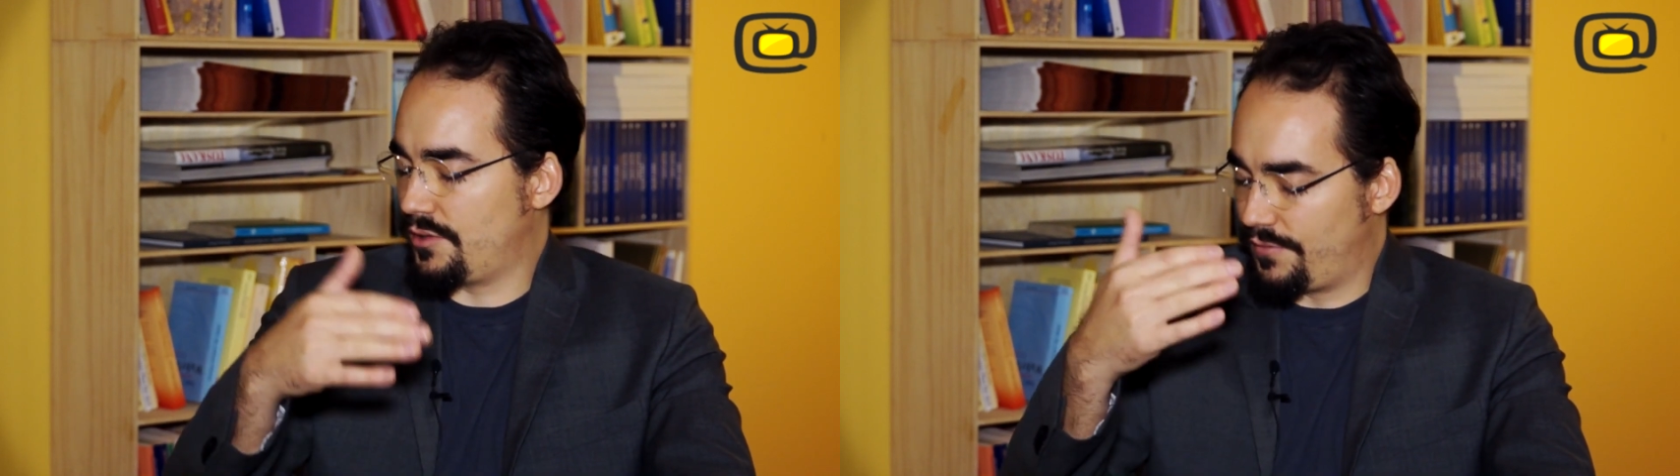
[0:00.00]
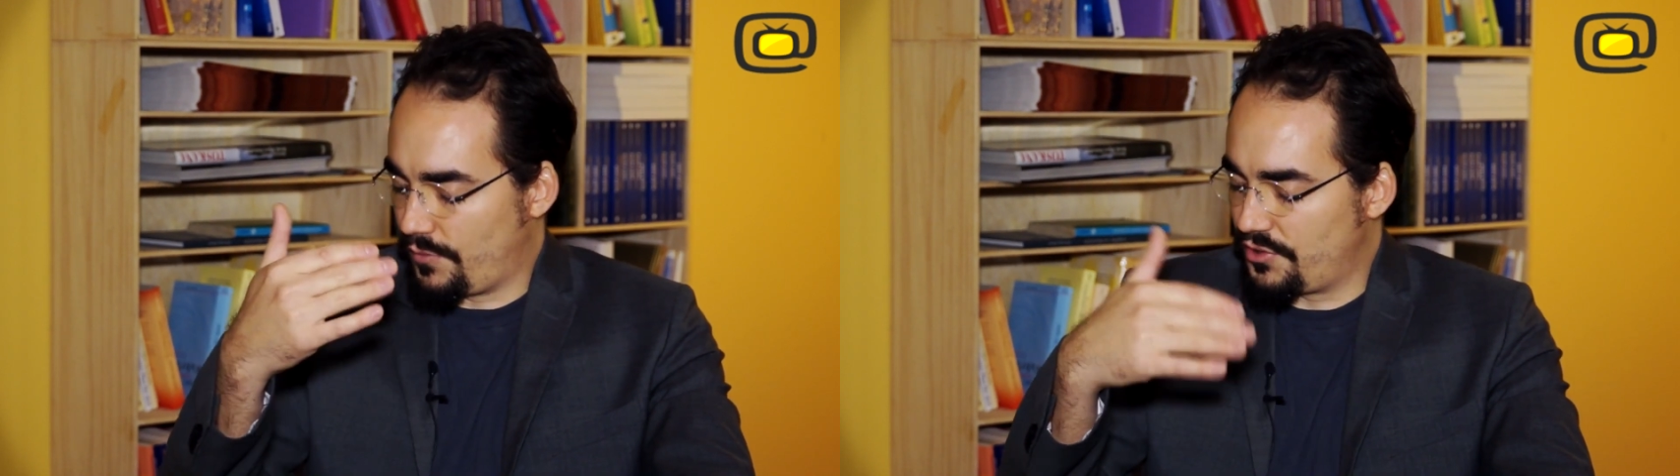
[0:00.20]

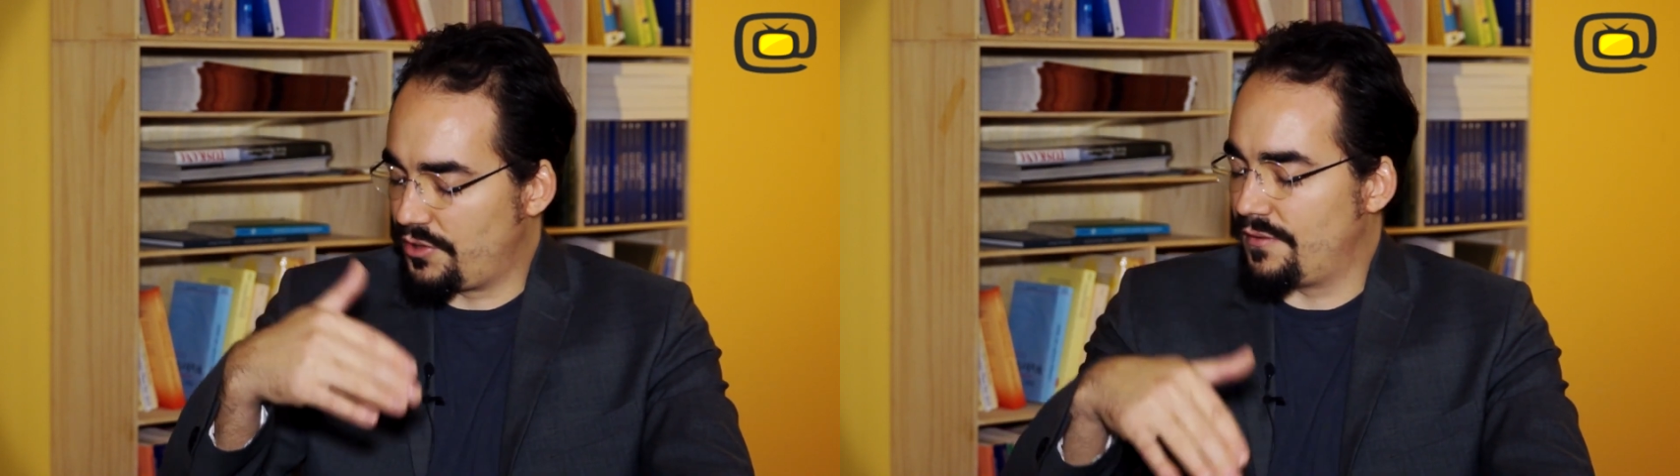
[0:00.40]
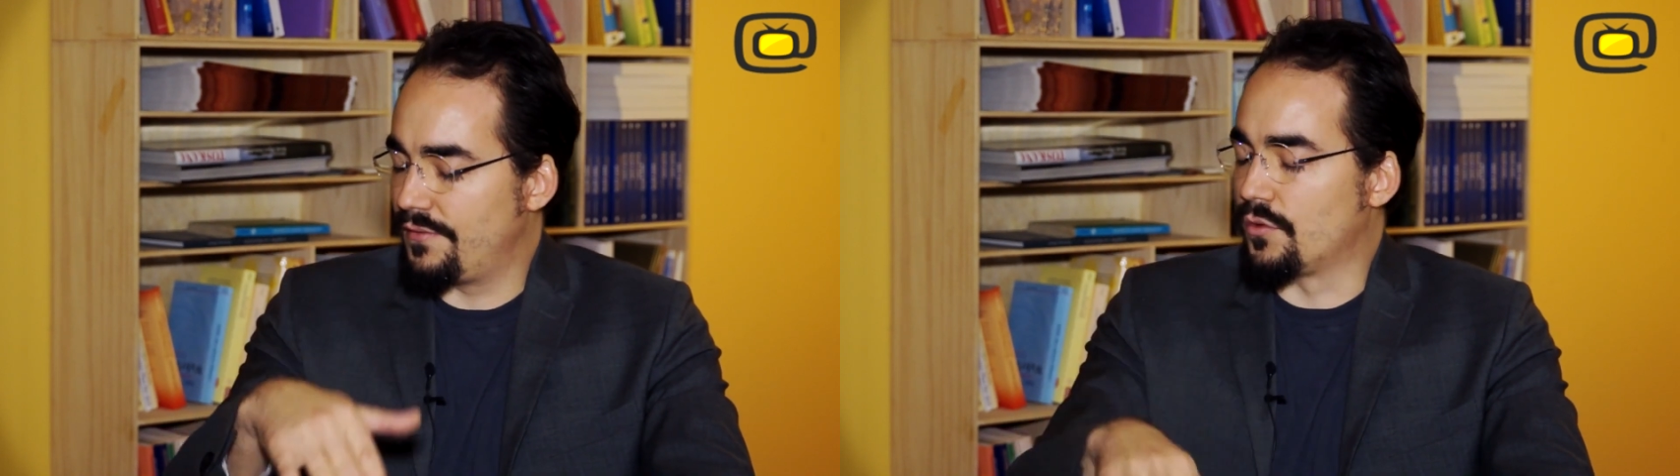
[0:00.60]

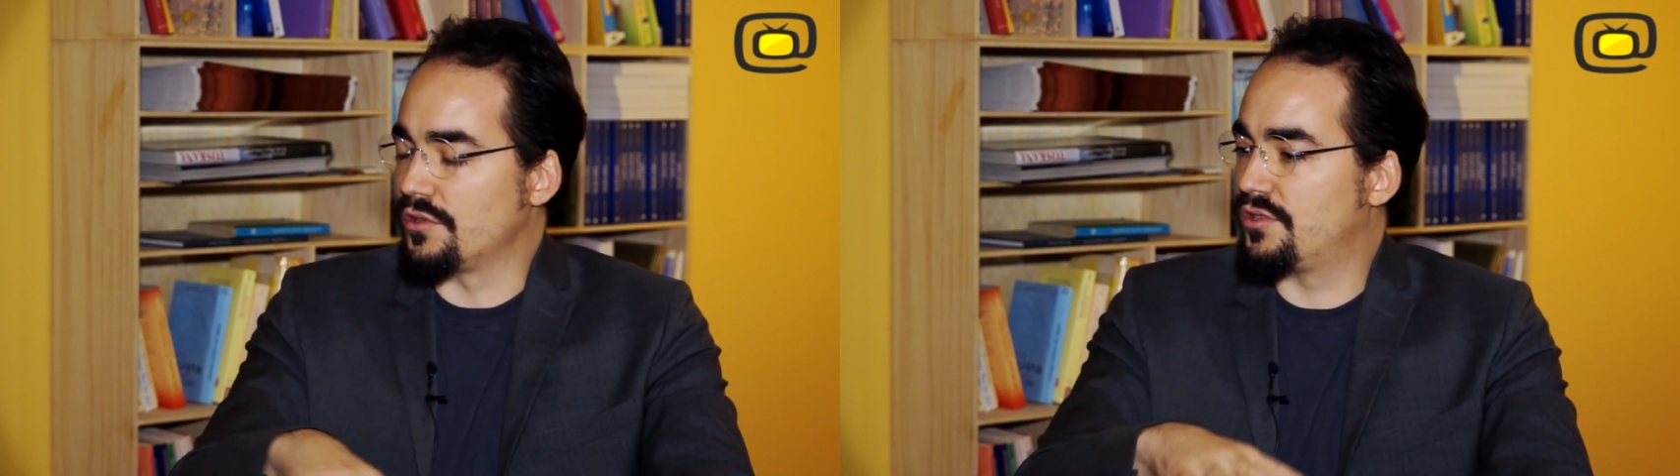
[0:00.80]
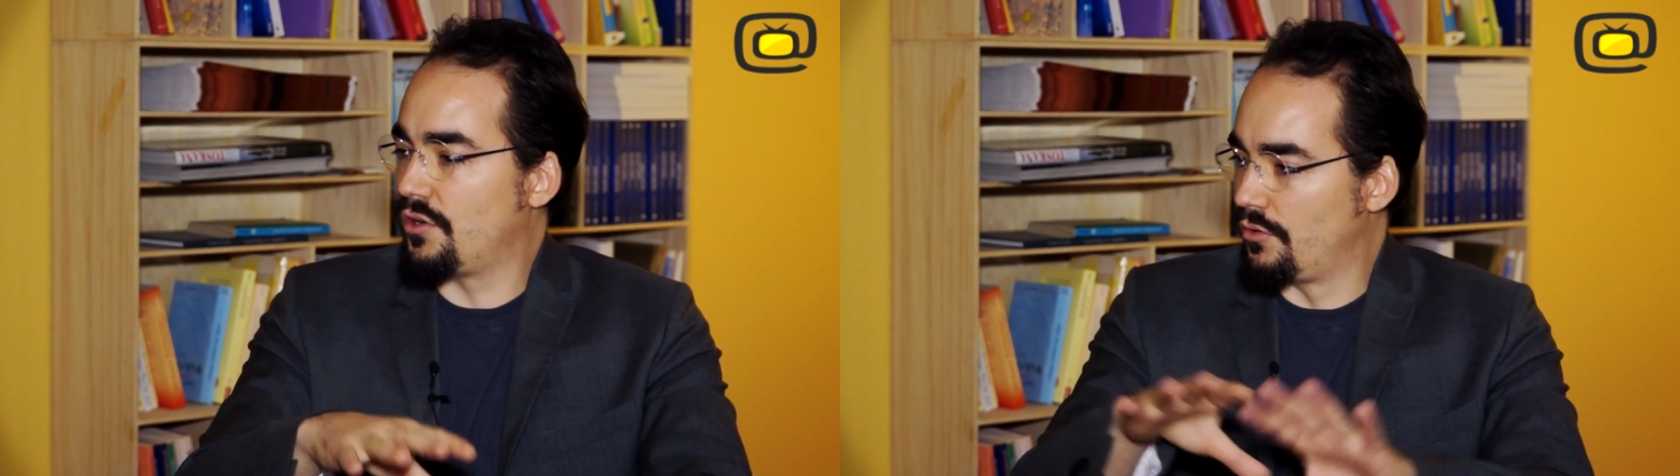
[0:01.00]
conversion for
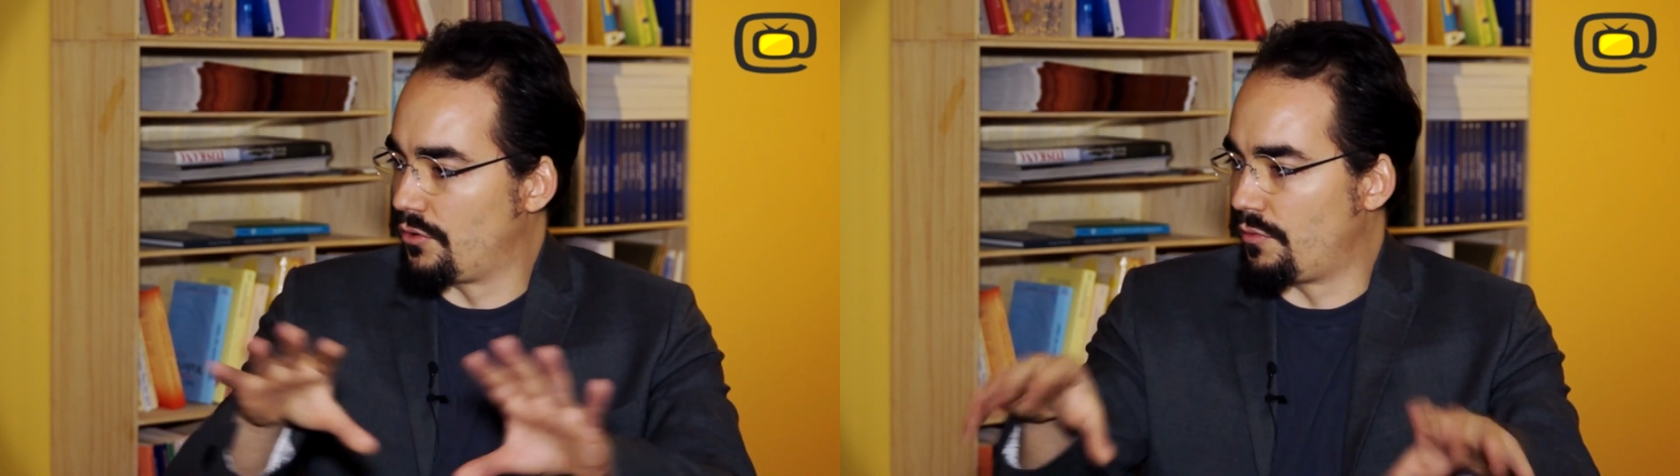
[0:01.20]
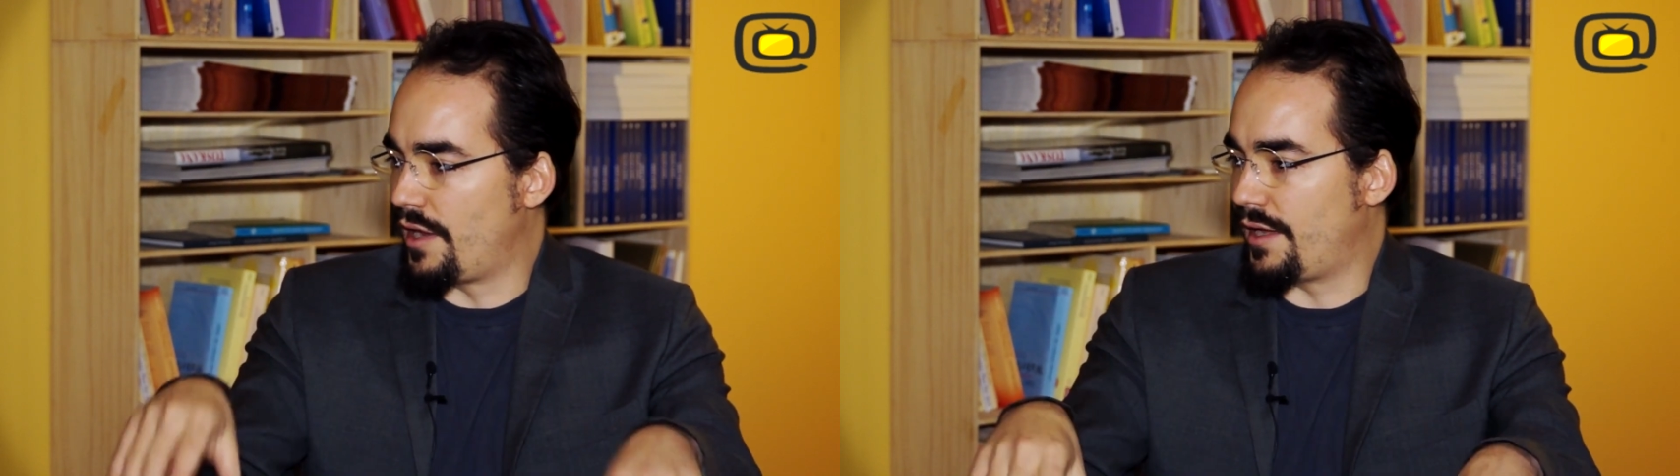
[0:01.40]

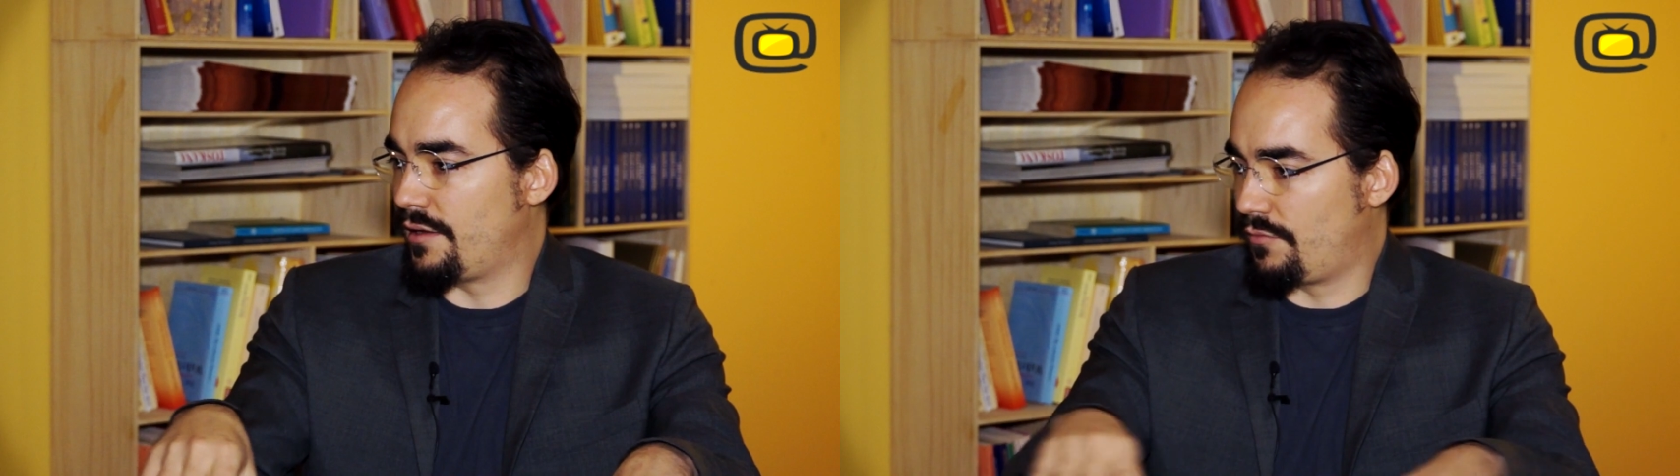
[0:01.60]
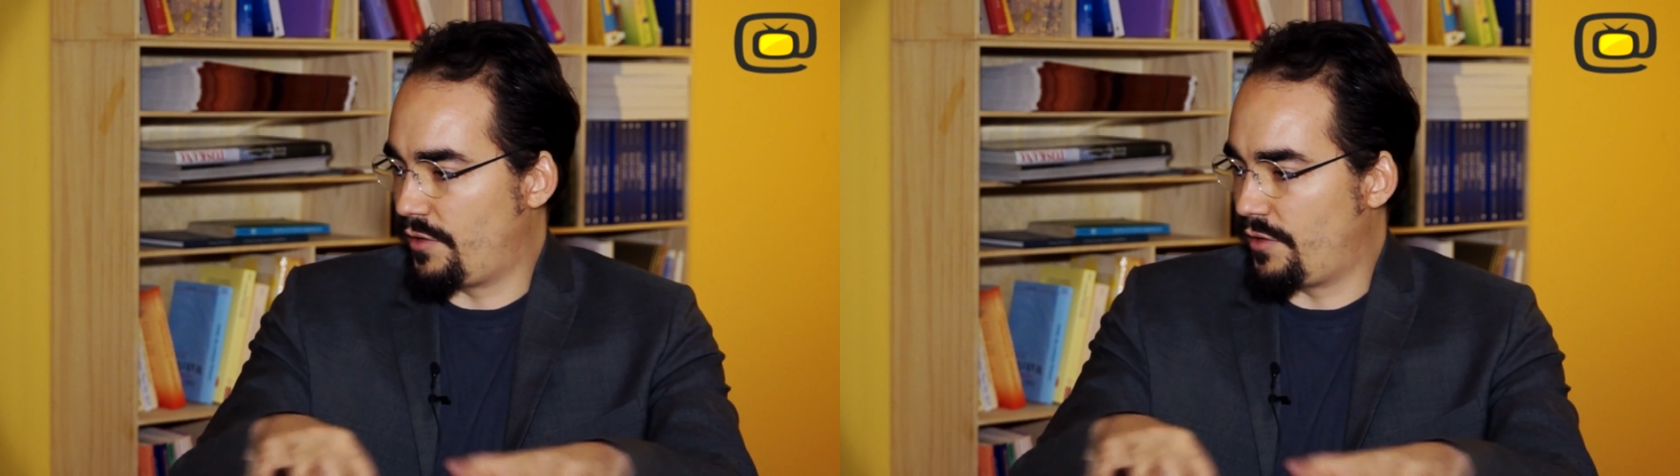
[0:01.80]
solar array,